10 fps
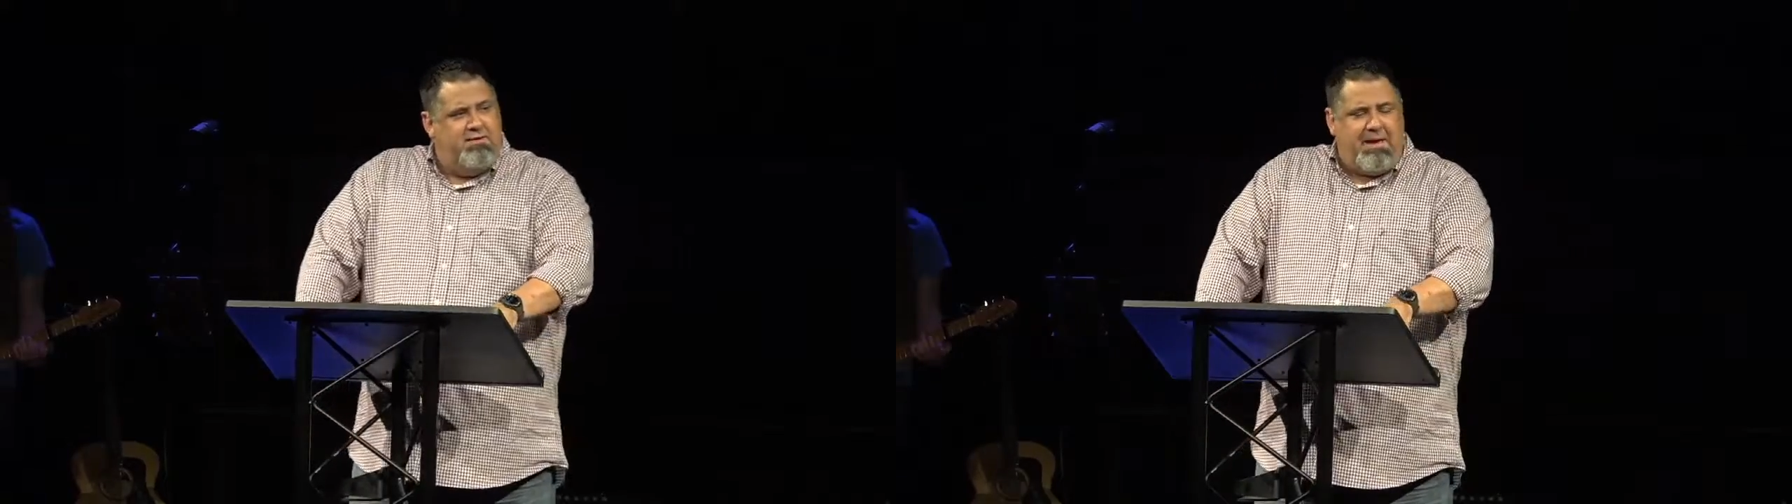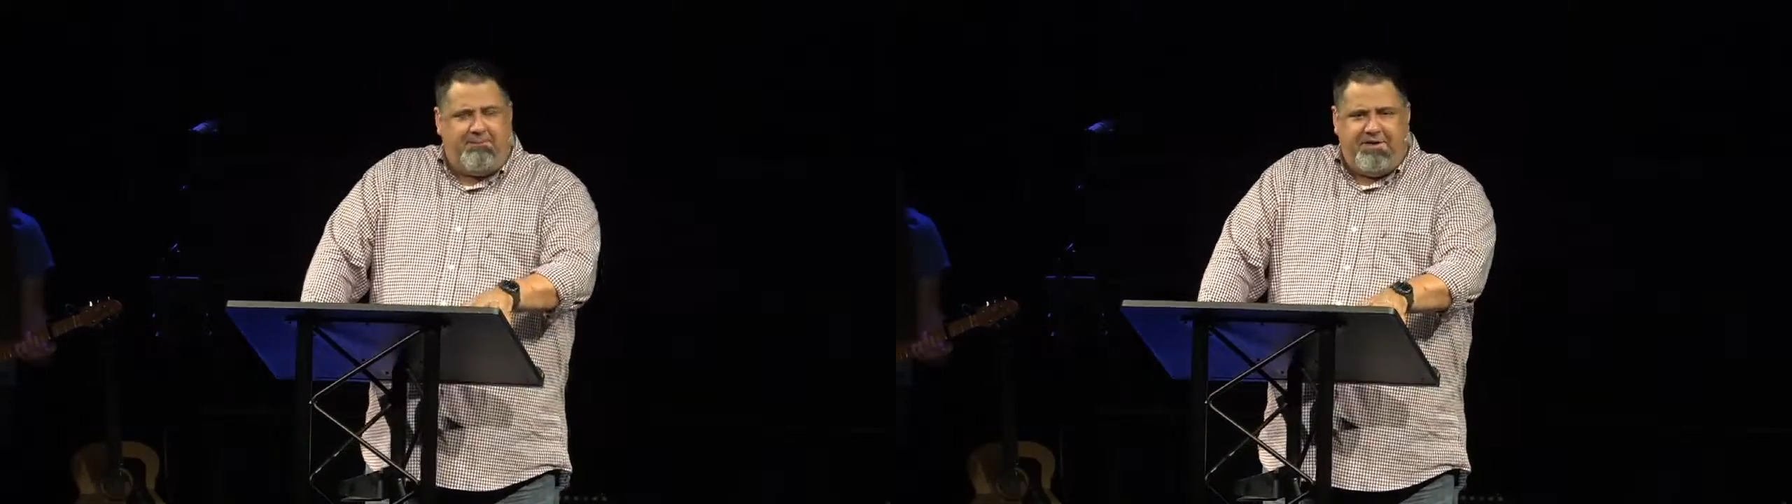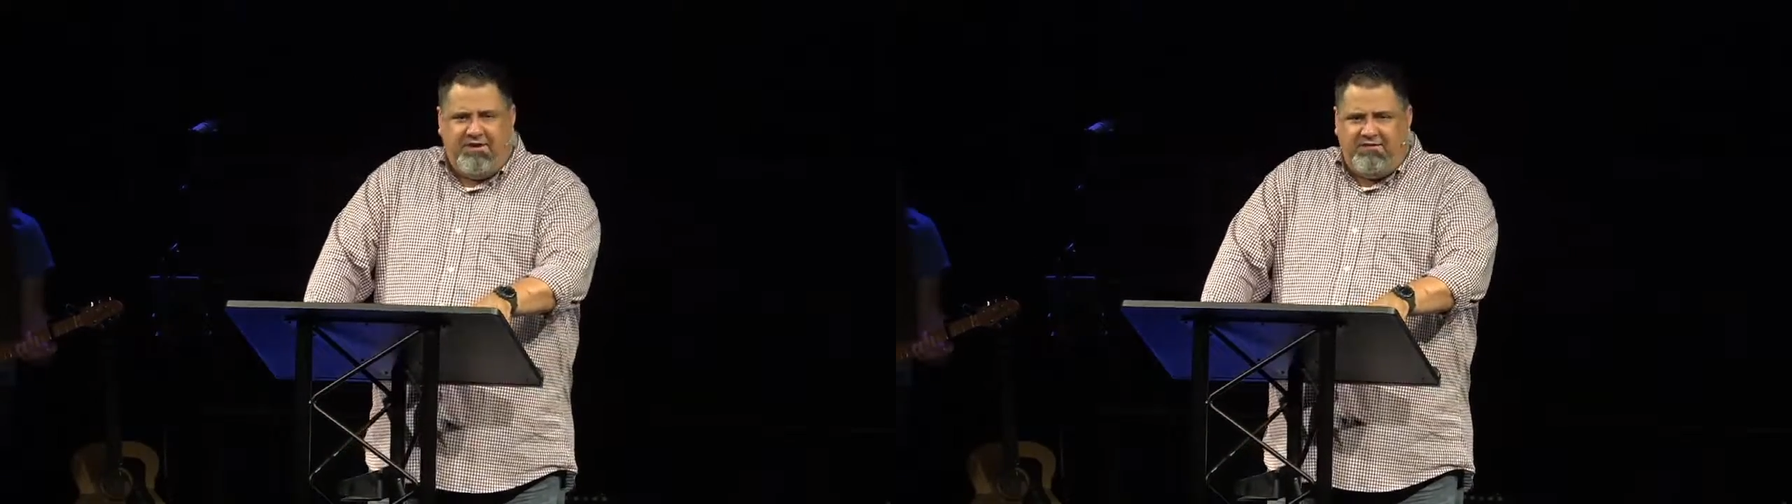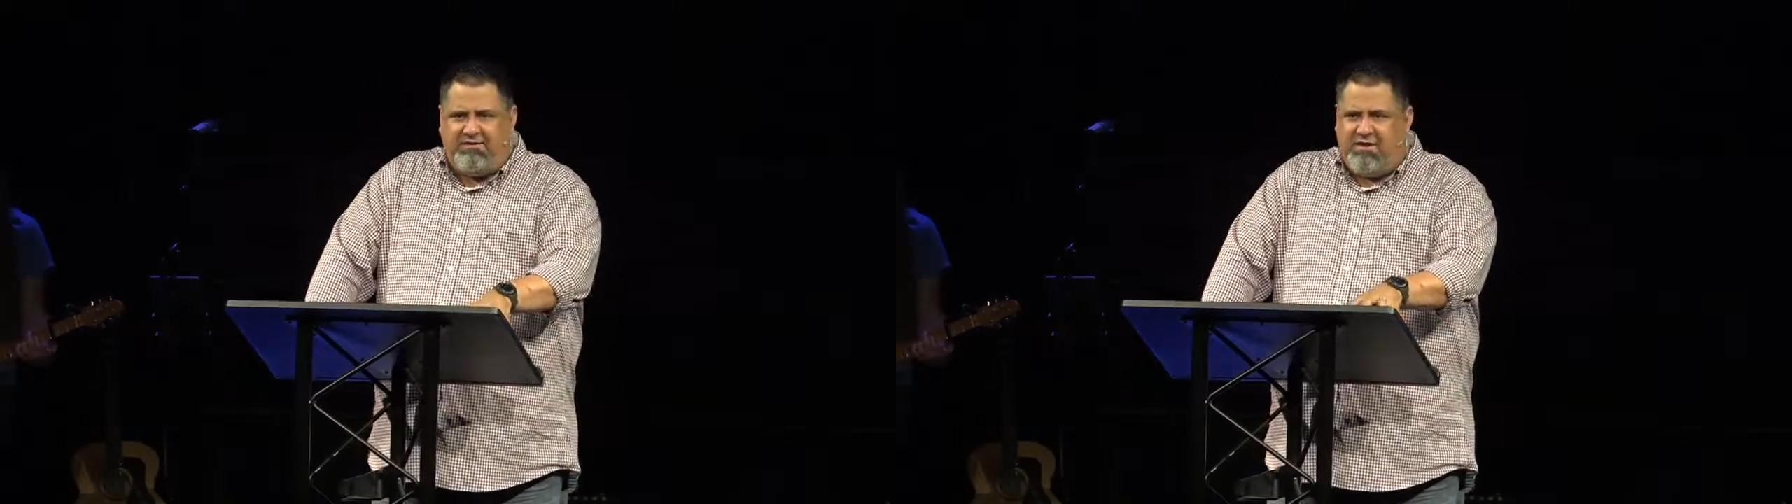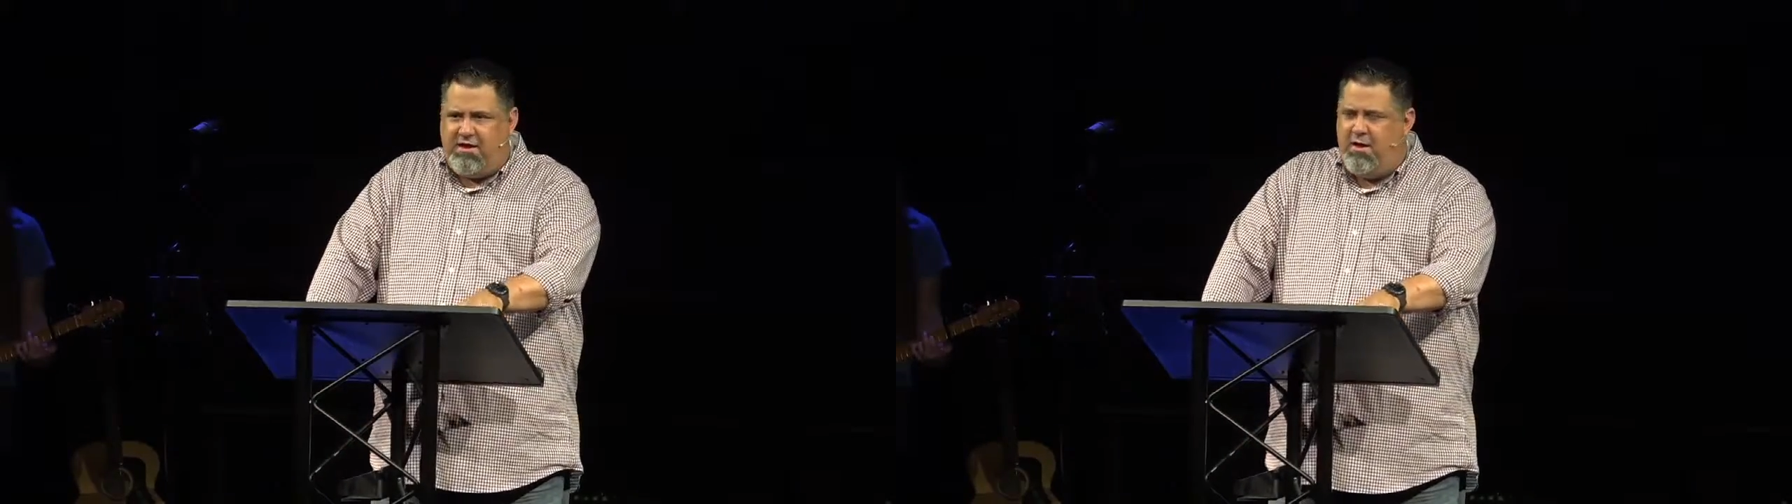that
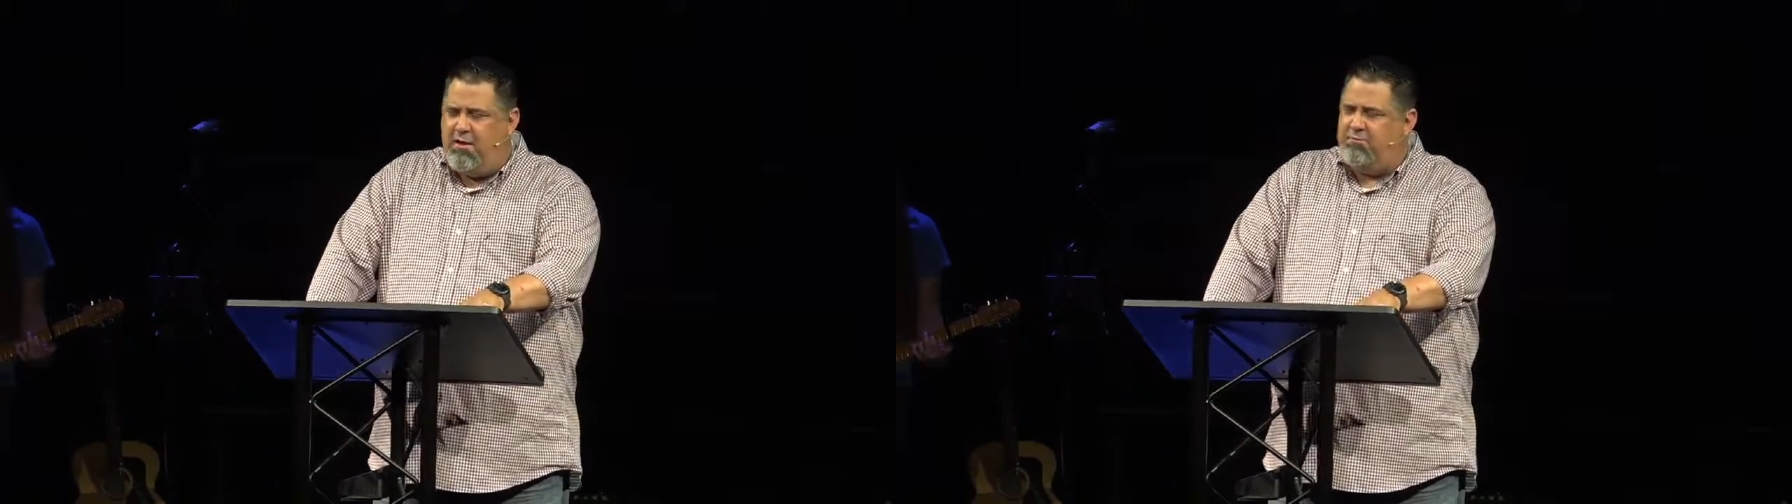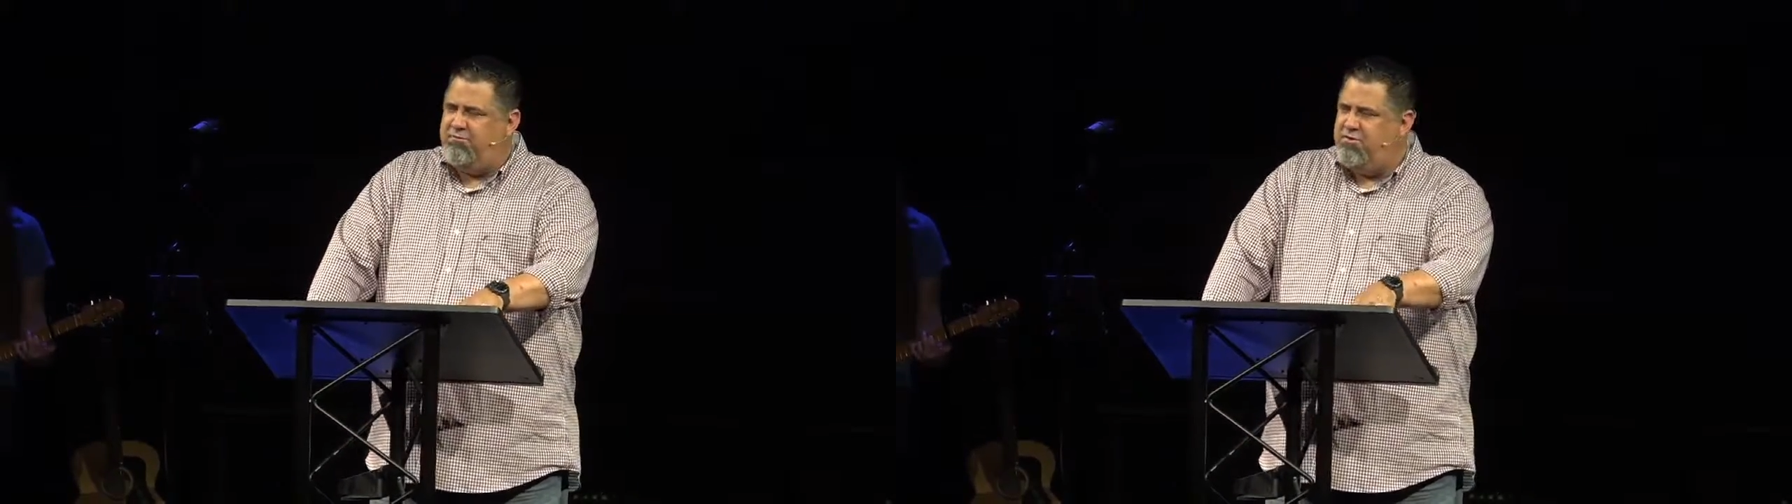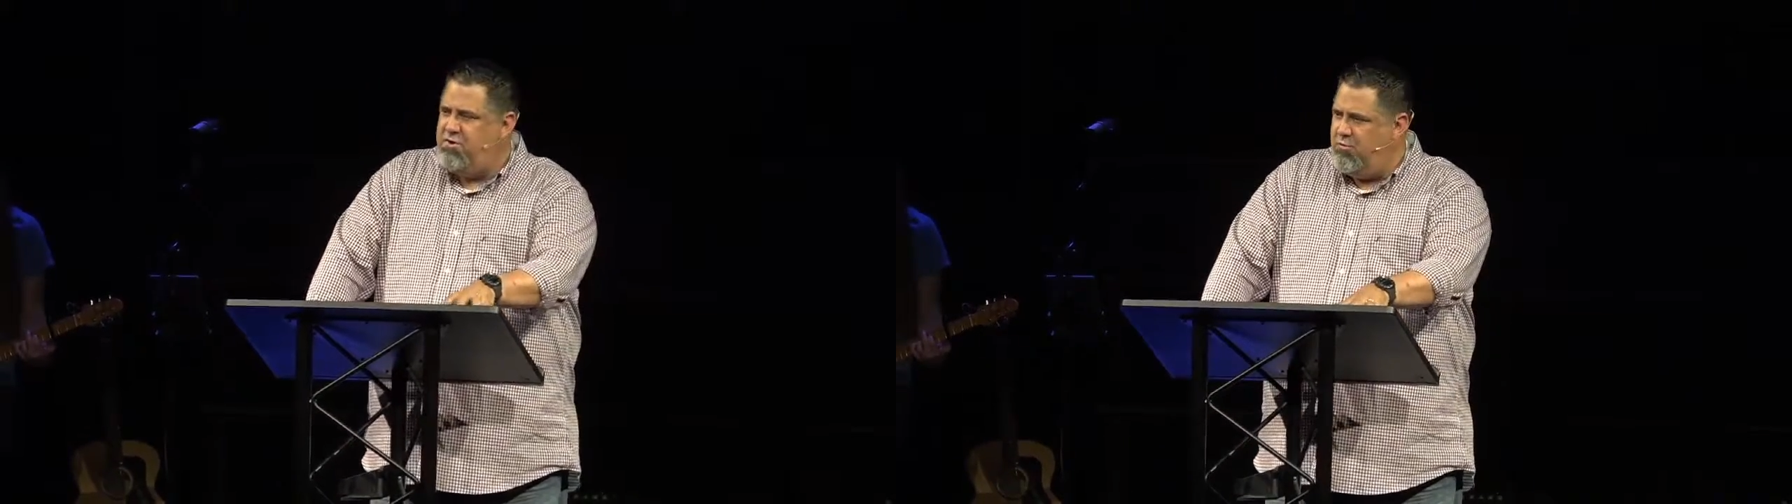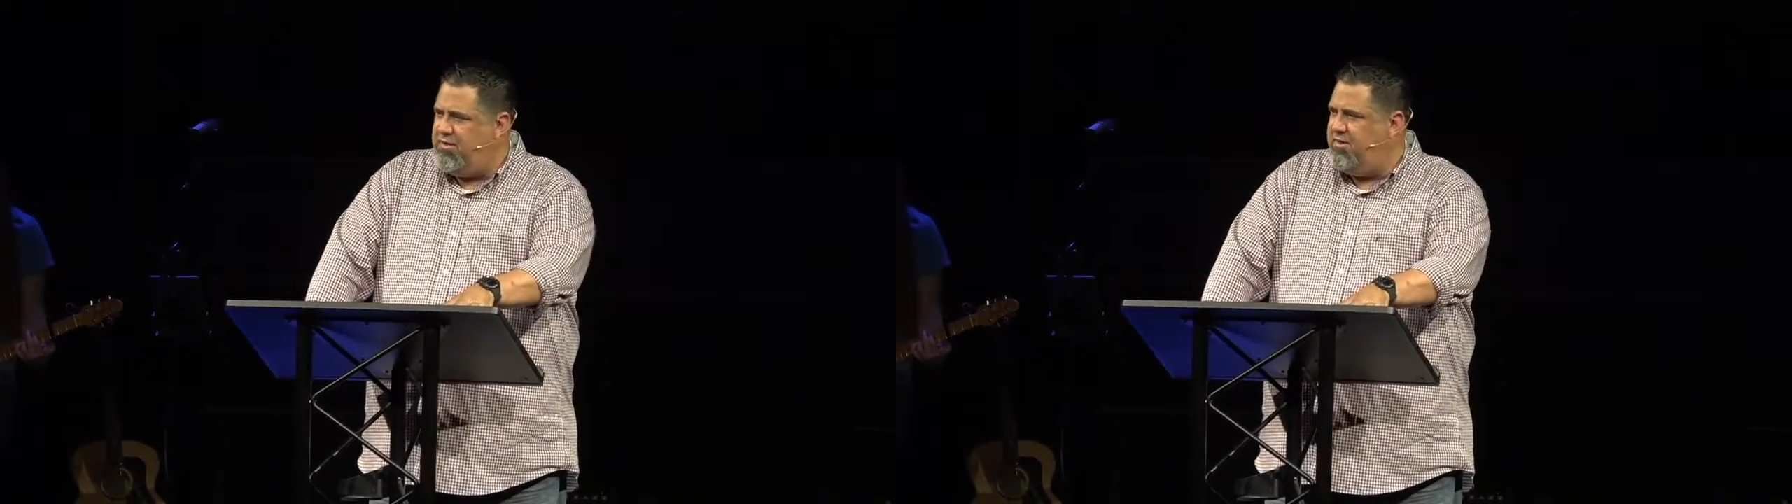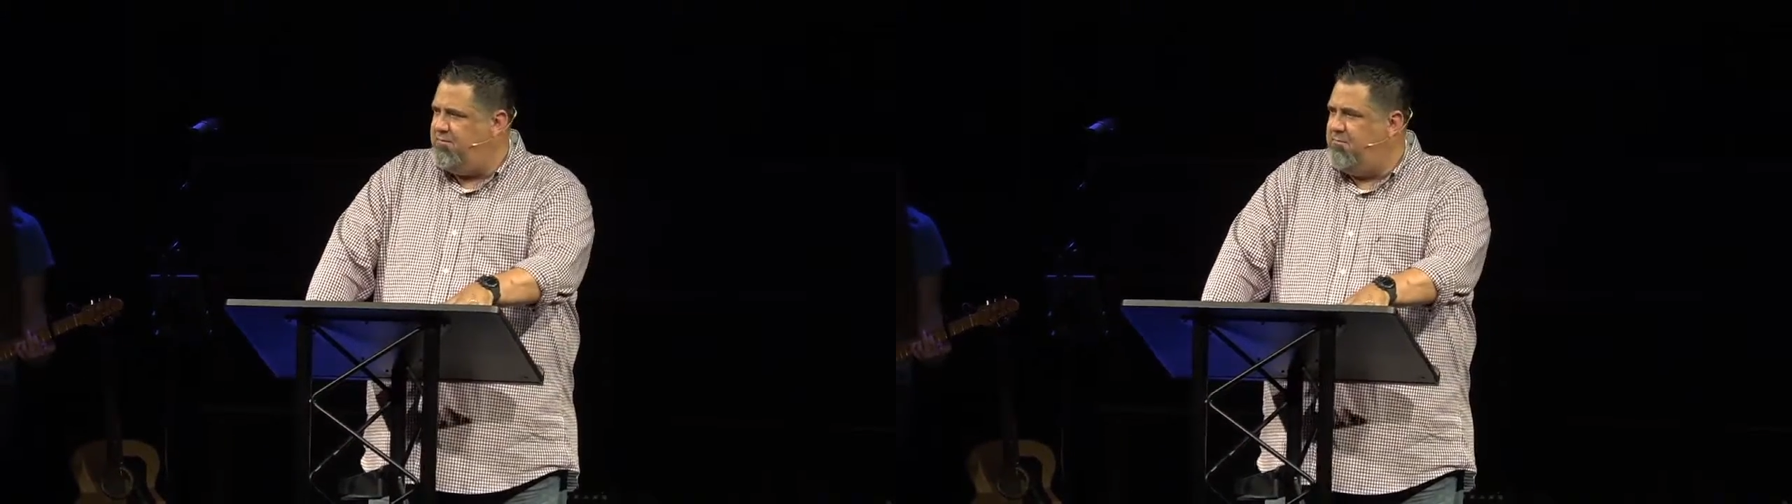peace that comes in
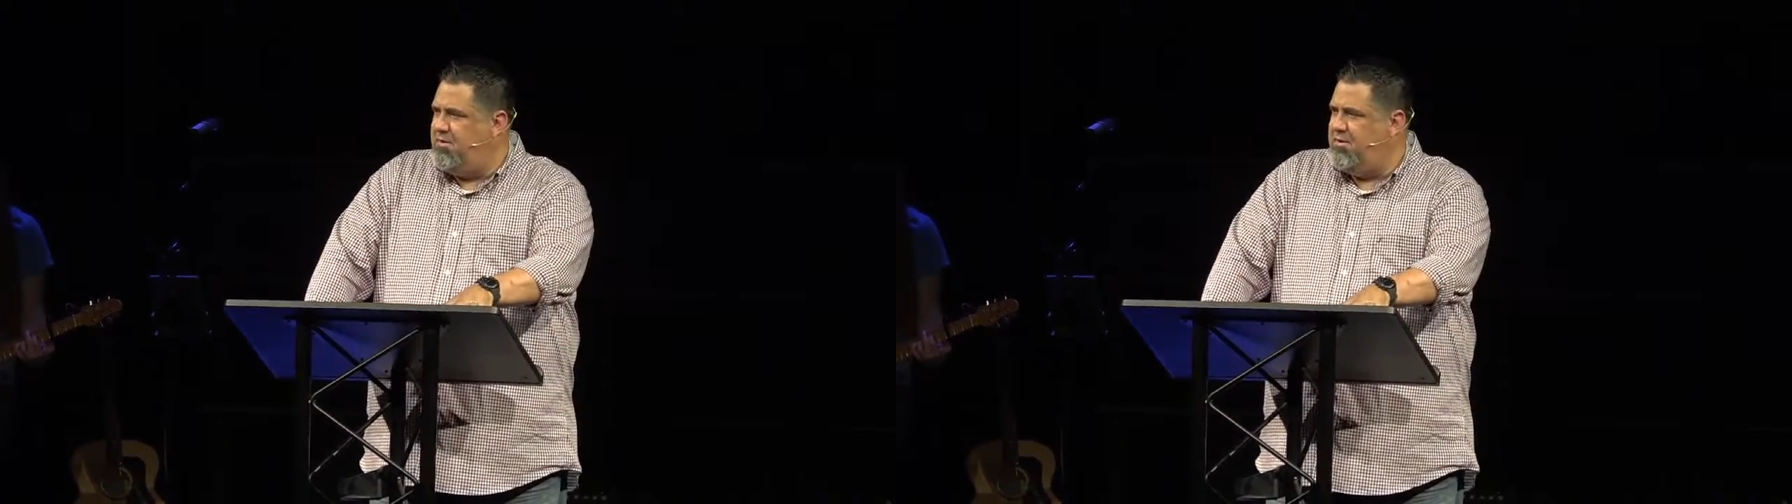knowing Him.